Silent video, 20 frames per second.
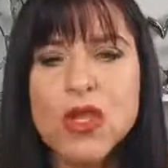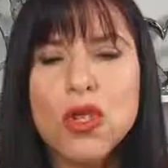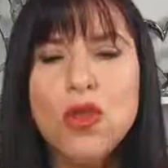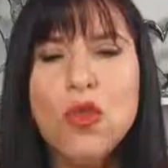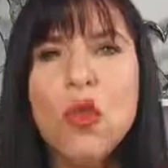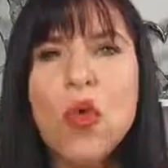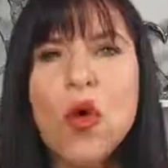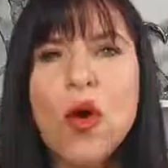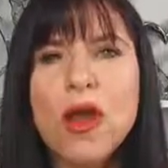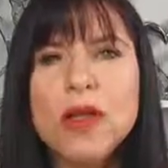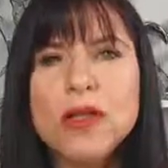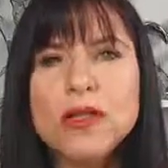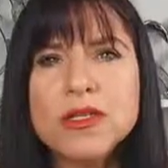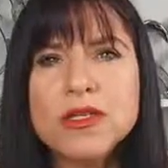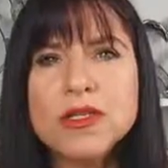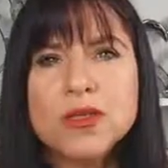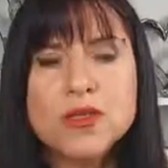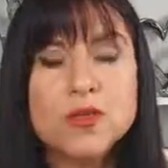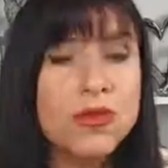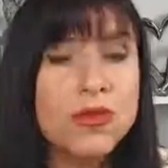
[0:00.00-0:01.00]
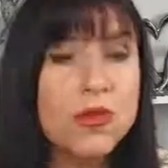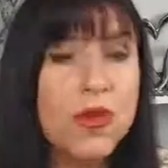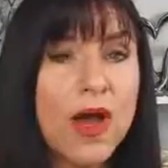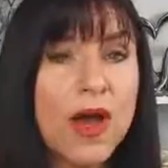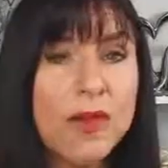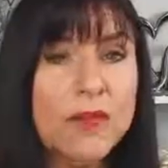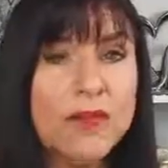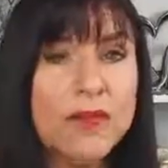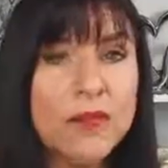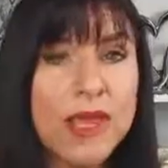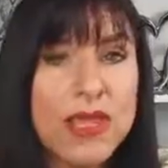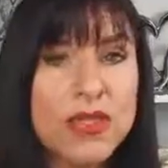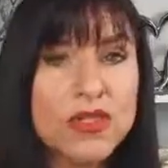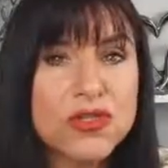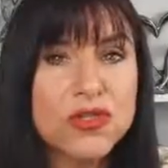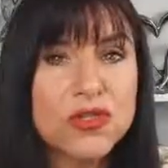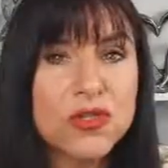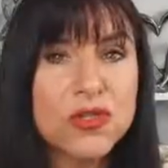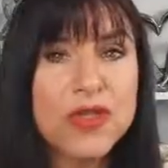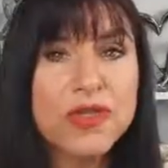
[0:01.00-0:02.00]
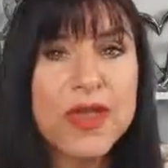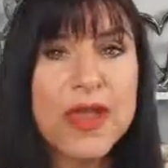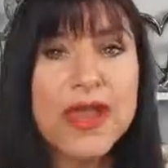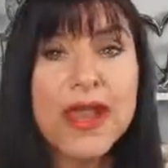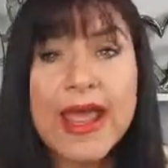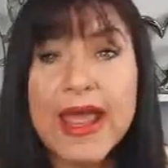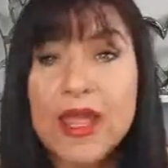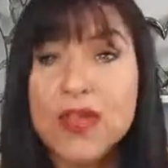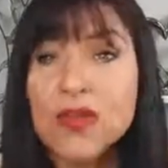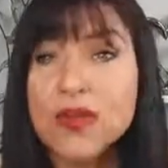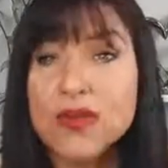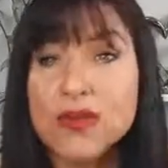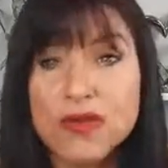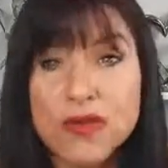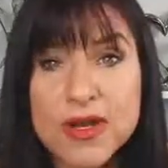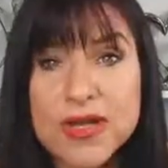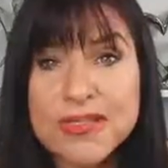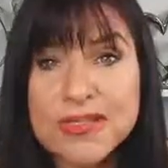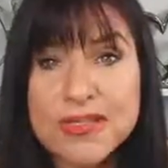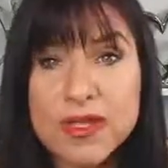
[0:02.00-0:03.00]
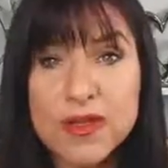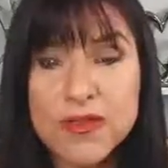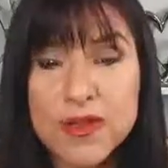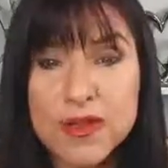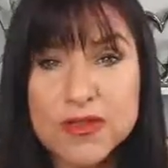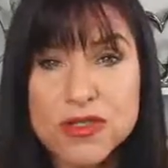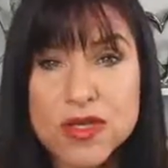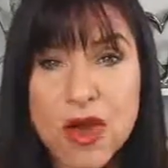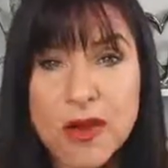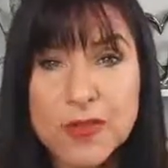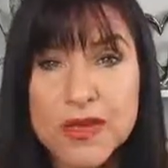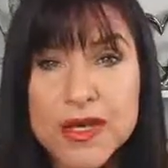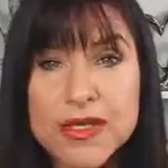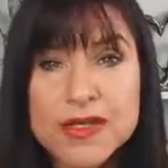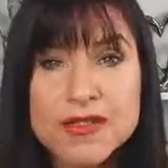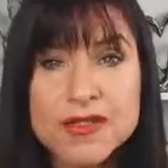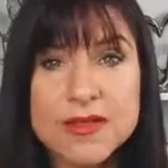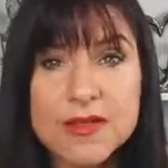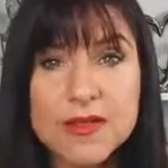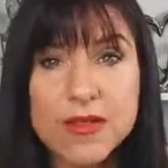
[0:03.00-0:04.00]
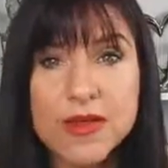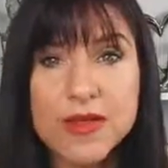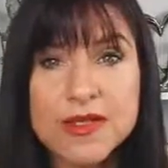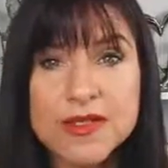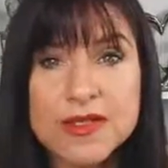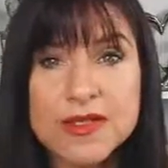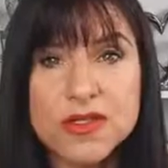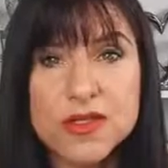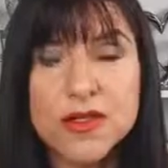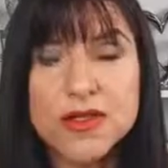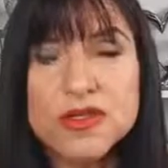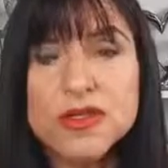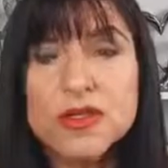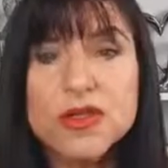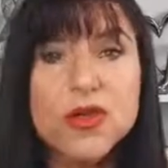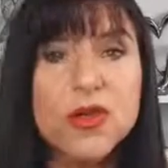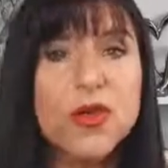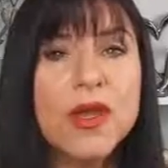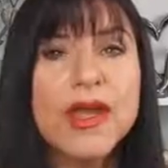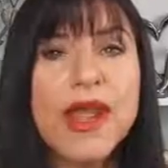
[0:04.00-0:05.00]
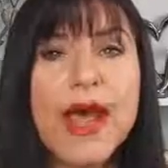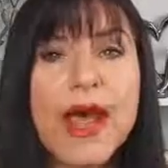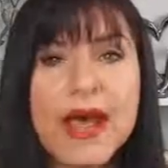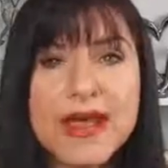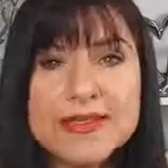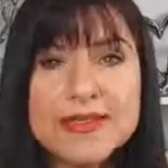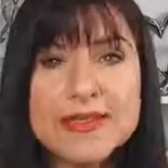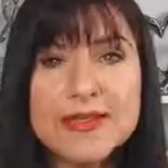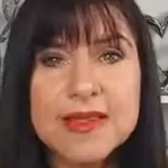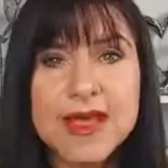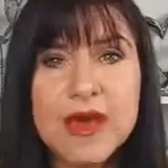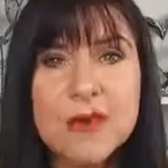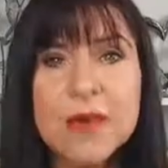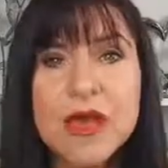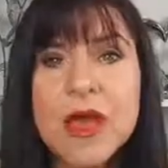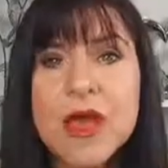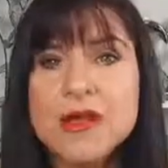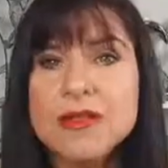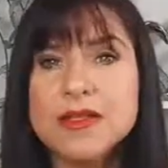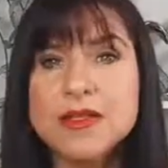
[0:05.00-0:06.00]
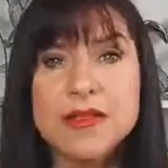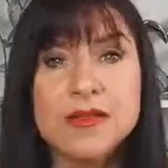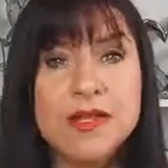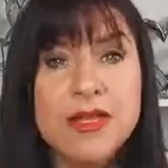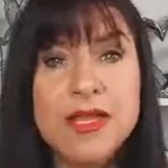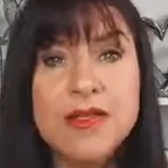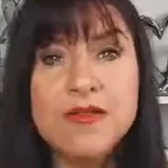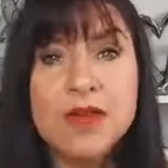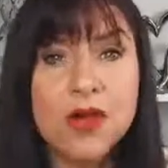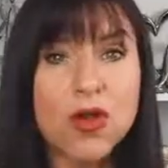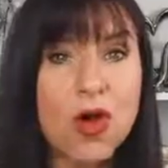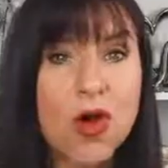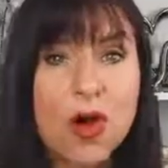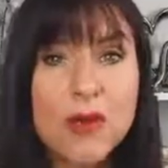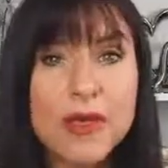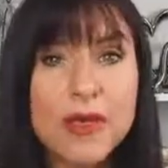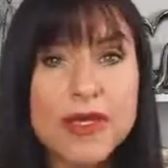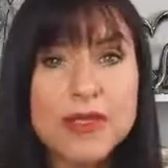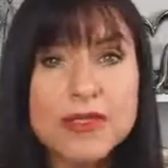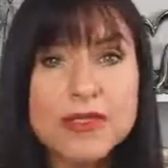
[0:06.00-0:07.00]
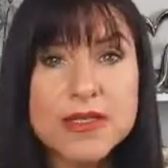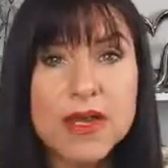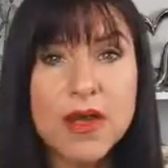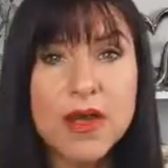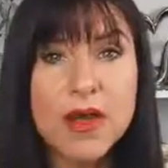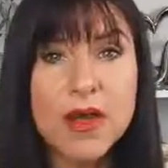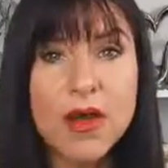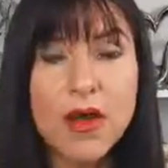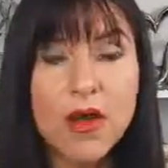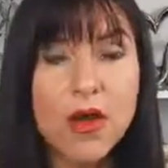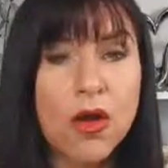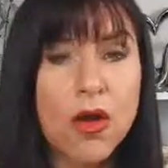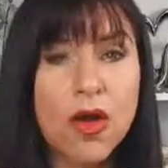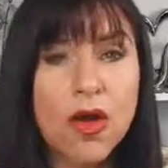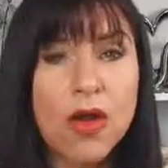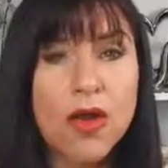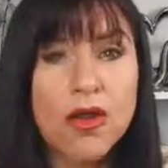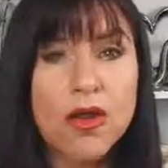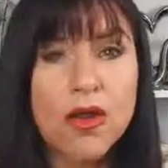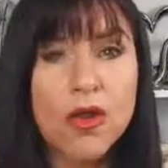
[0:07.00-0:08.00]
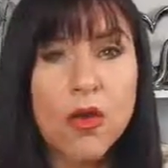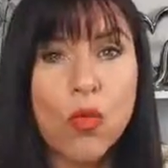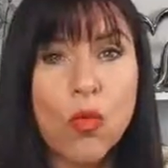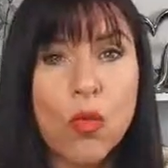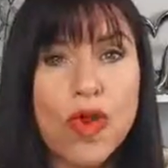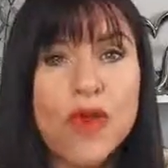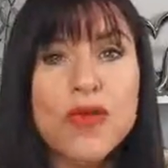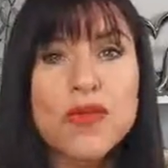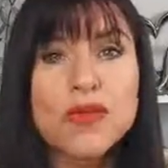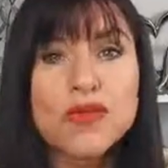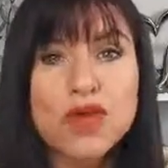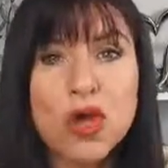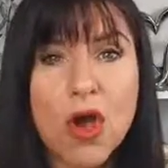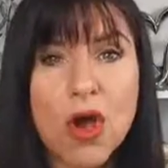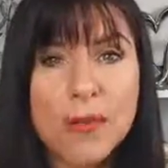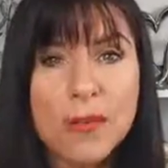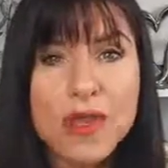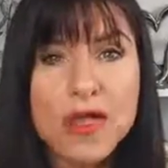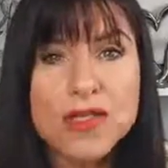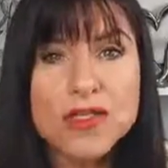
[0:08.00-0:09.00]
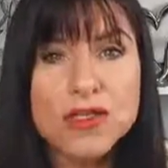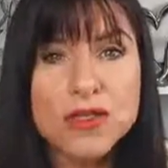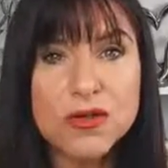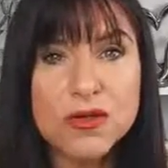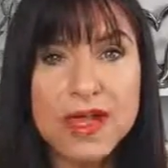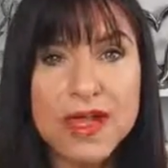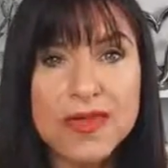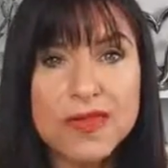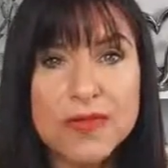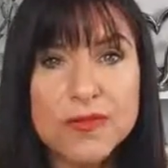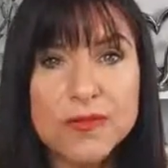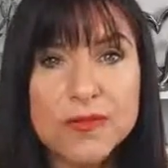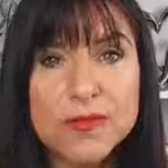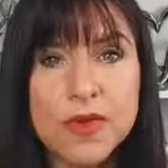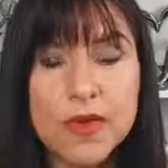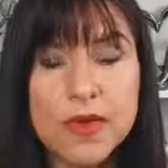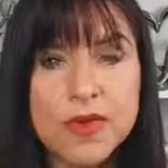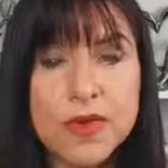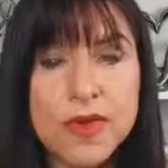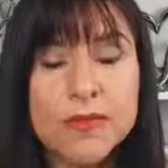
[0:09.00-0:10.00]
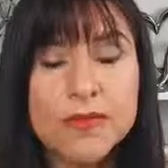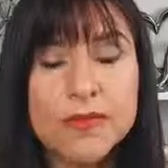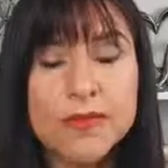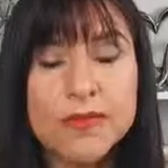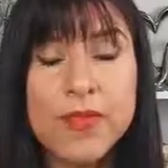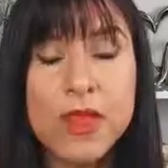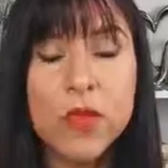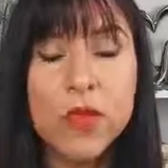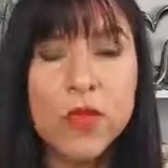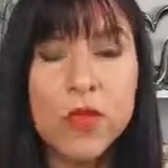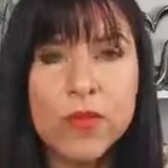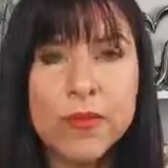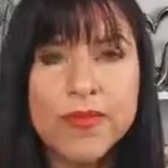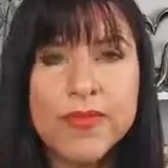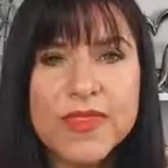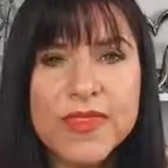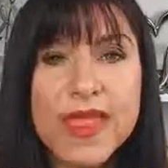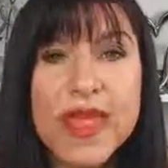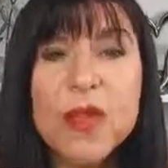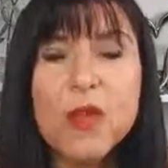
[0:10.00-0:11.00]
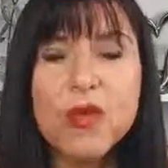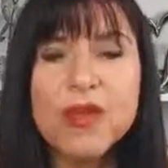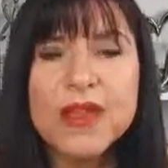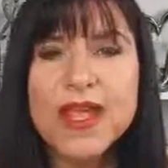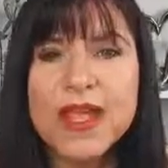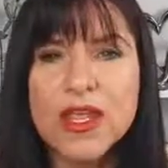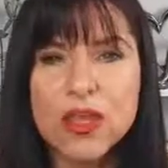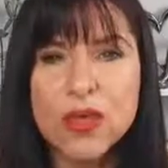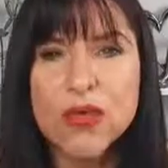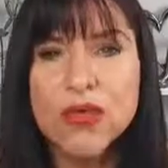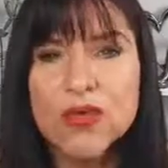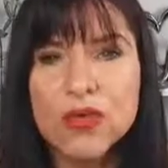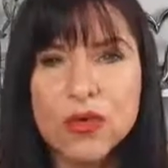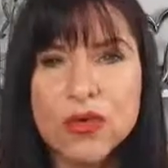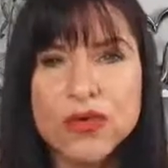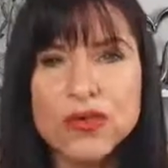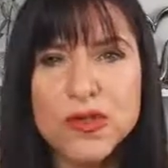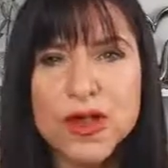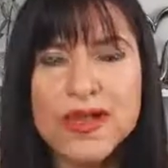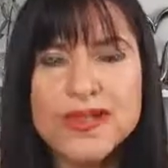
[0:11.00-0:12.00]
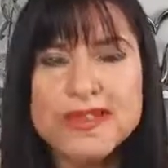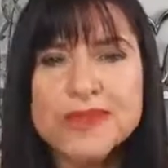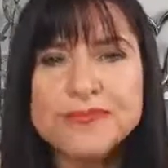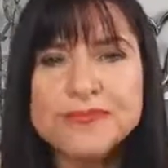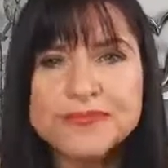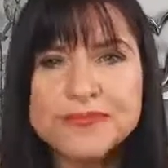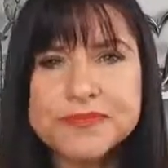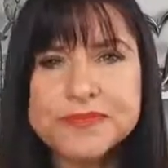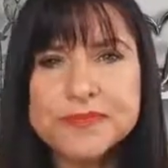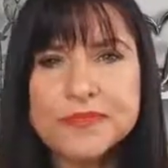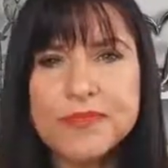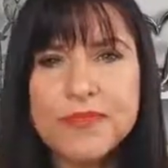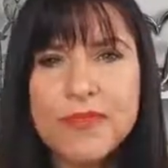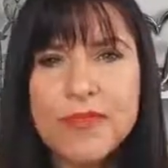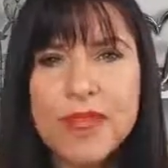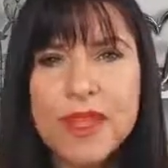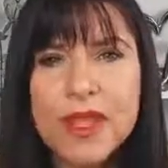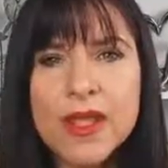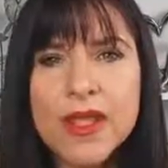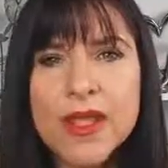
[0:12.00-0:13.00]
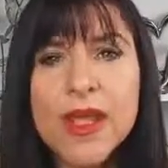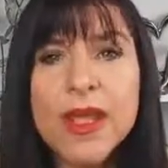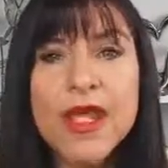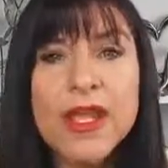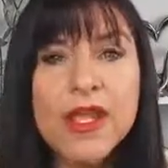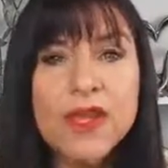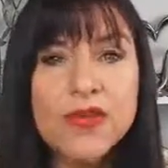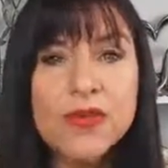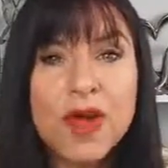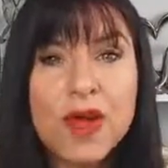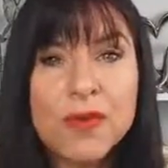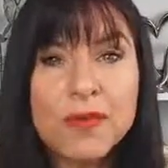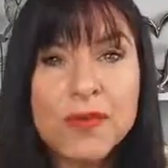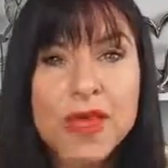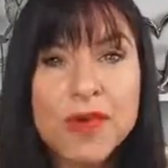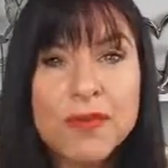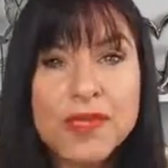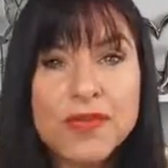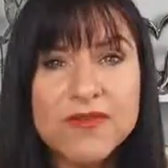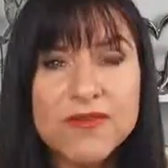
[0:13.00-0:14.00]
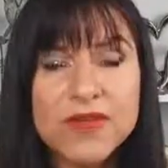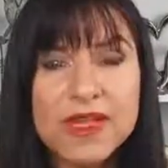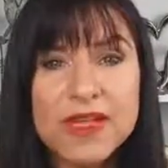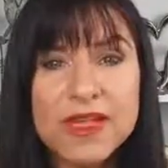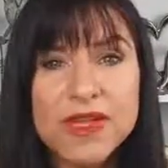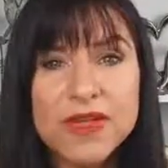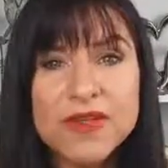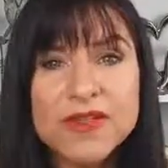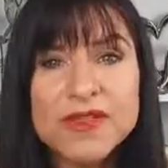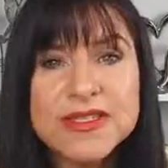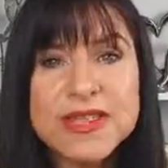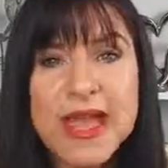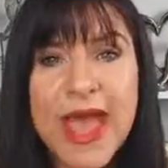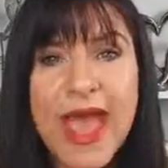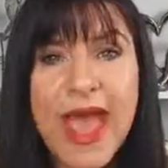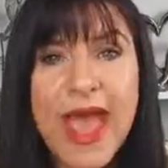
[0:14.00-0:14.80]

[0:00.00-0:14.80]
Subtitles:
You want to make sure that you're addressing their topics and their concerns, so you can ask them to leave a comment or what other topics you'd like they would like you to address in your upcoming videos.